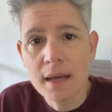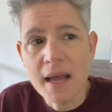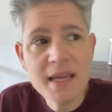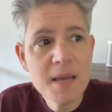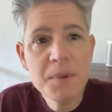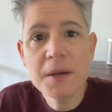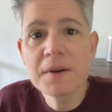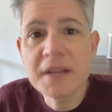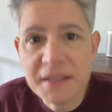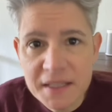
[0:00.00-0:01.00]
I keep
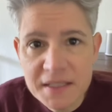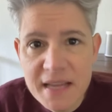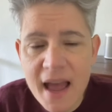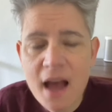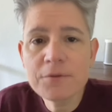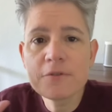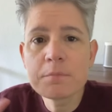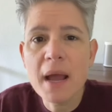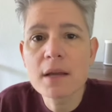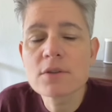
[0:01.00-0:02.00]
hearing this. Half of
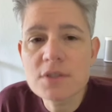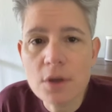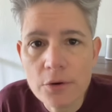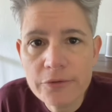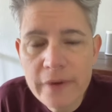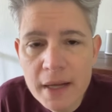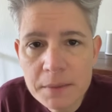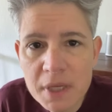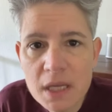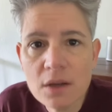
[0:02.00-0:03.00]
Michael's
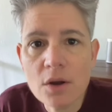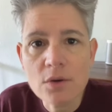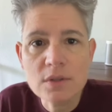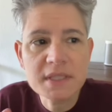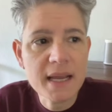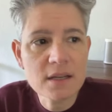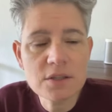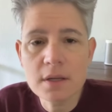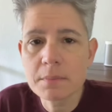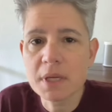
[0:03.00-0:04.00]
GoFundMe goes to
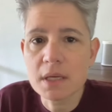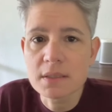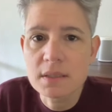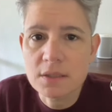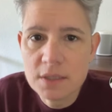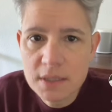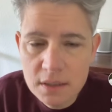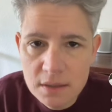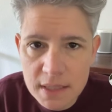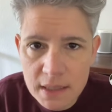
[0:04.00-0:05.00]
Angela because they're
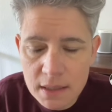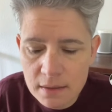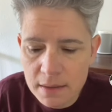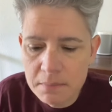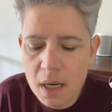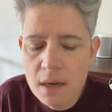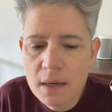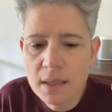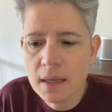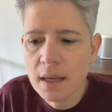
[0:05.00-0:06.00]
still technically
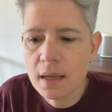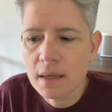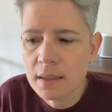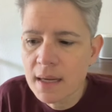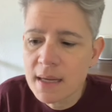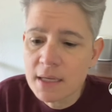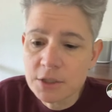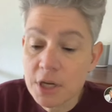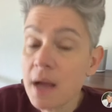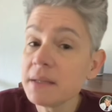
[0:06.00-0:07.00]
married. And
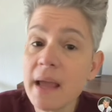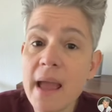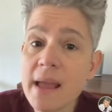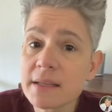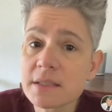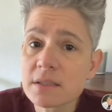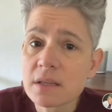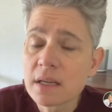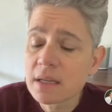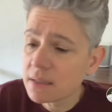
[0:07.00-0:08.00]
John Yates,
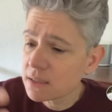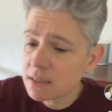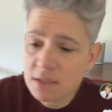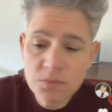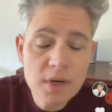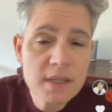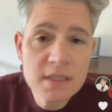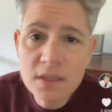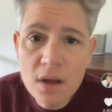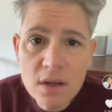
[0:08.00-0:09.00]
this is where
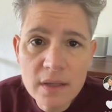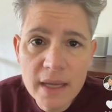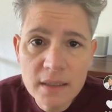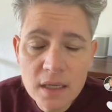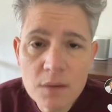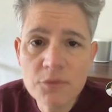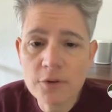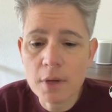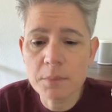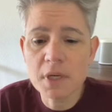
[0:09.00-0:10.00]
this all had come from.